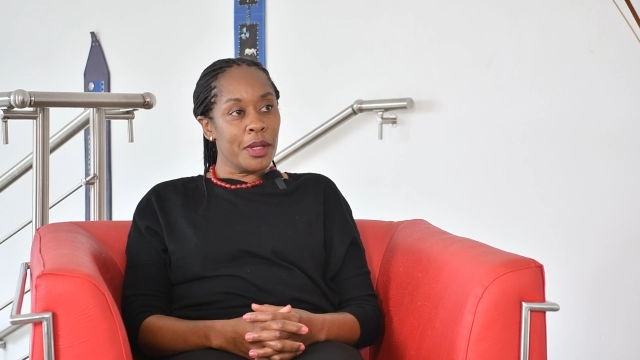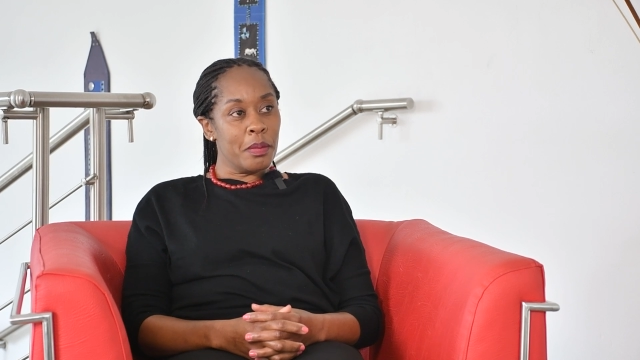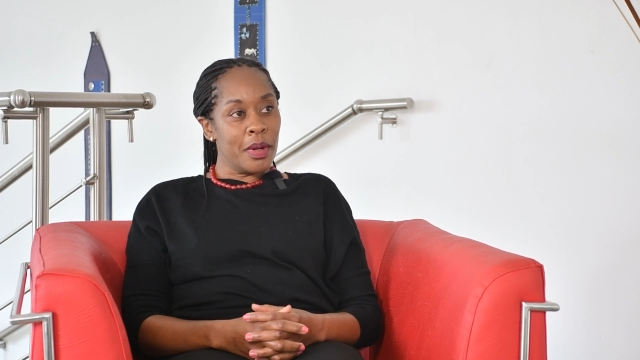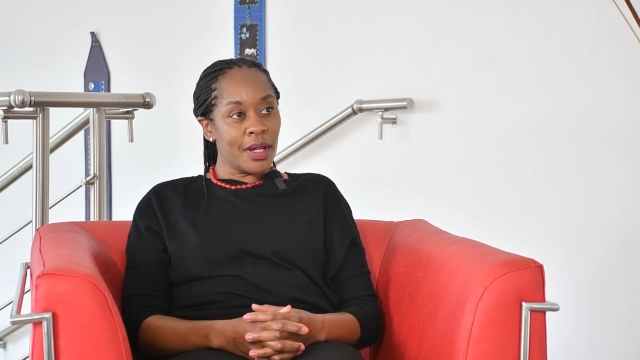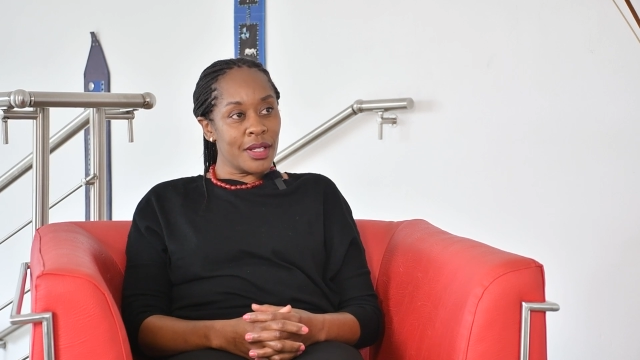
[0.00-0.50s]

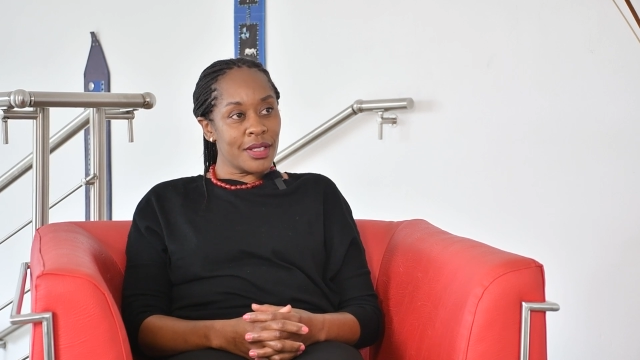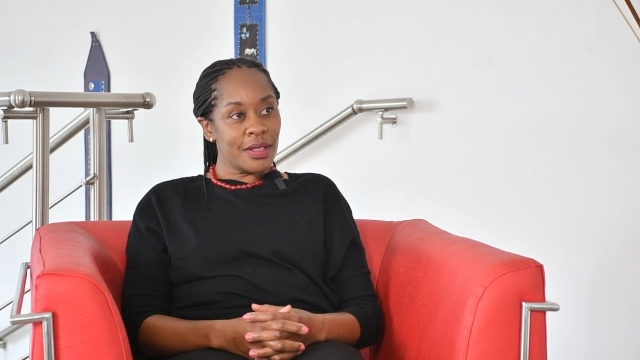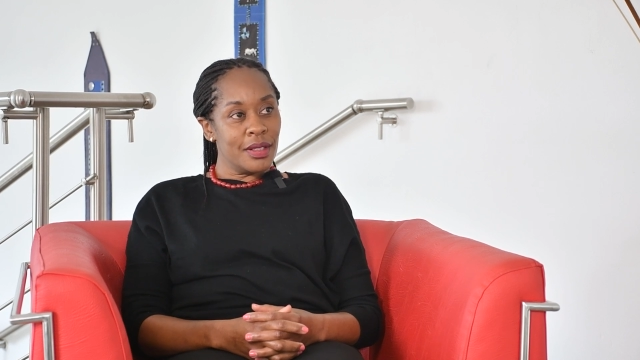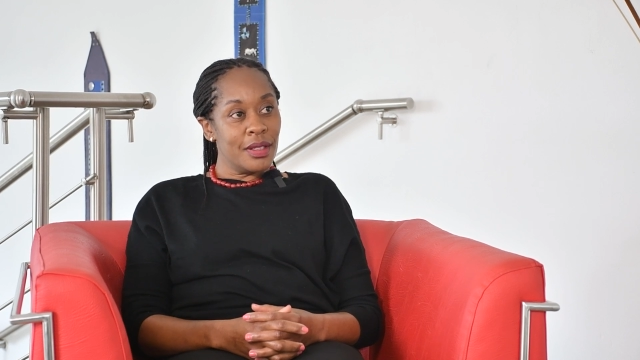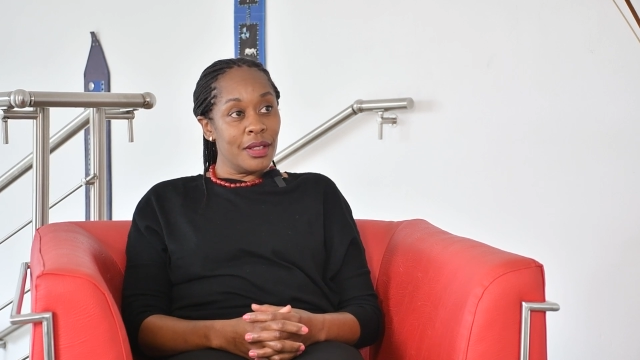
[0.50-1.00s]
impact
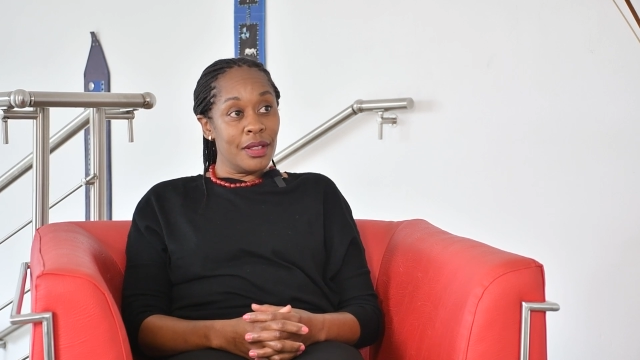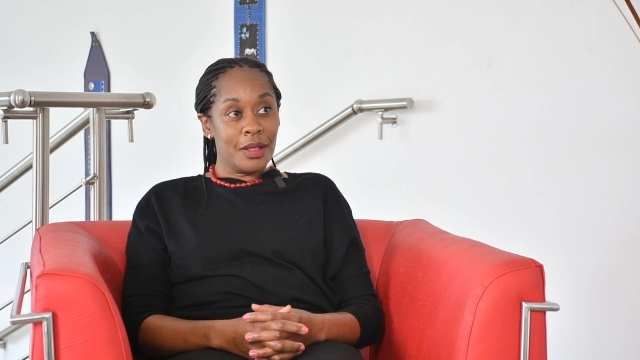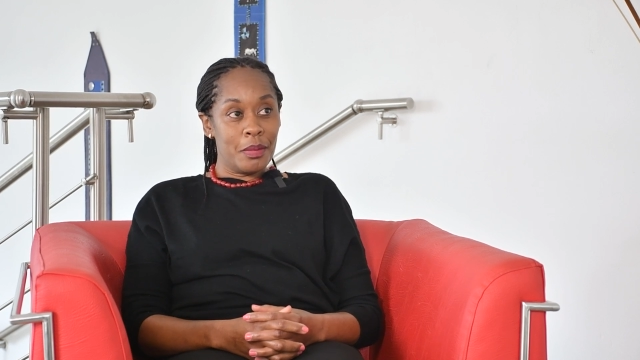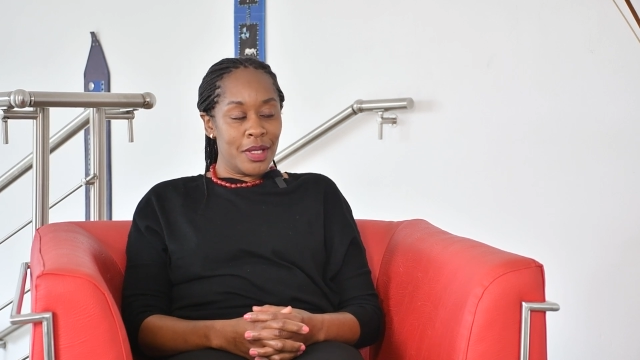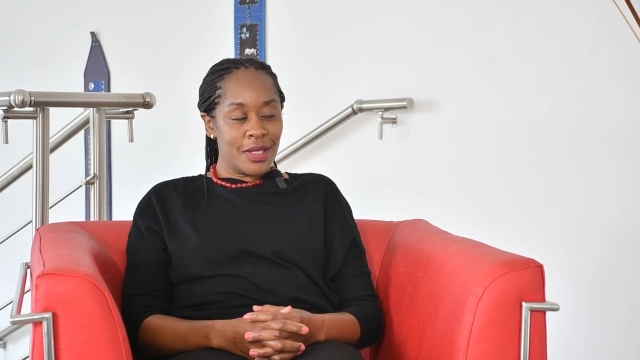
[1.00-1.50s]
in
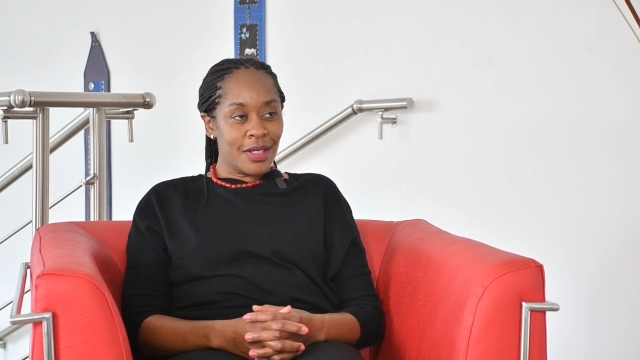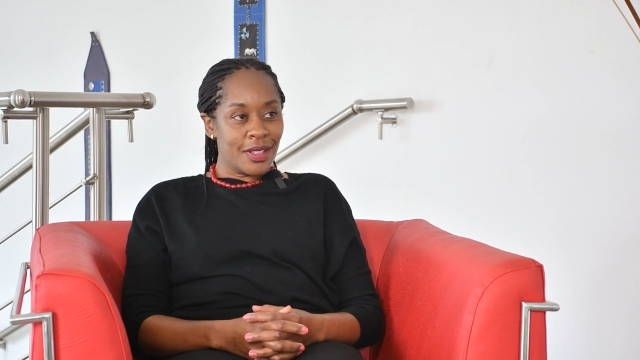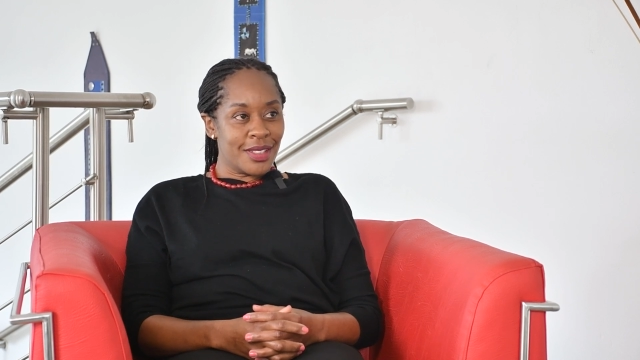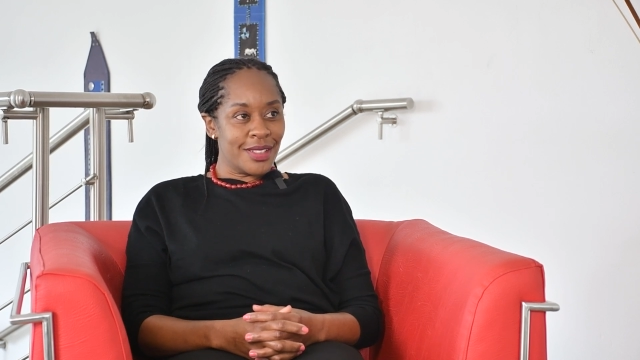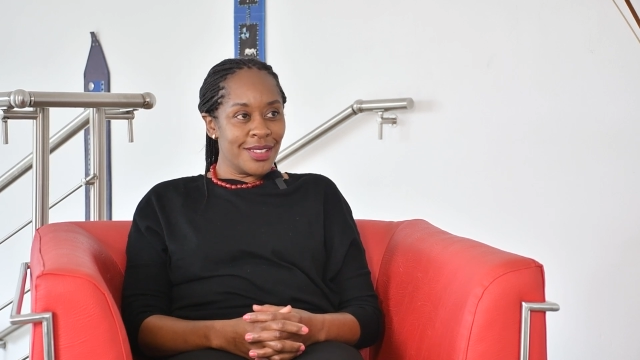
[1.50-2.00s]
the maize
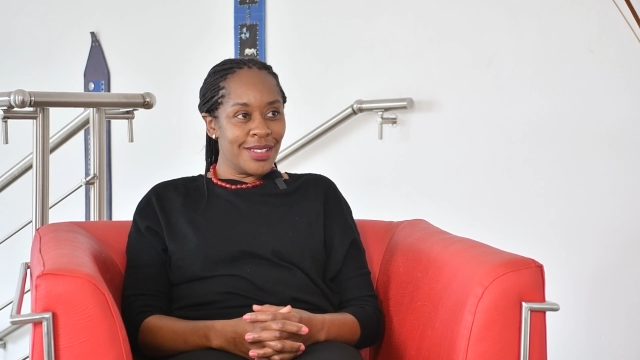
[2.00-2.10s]
sector.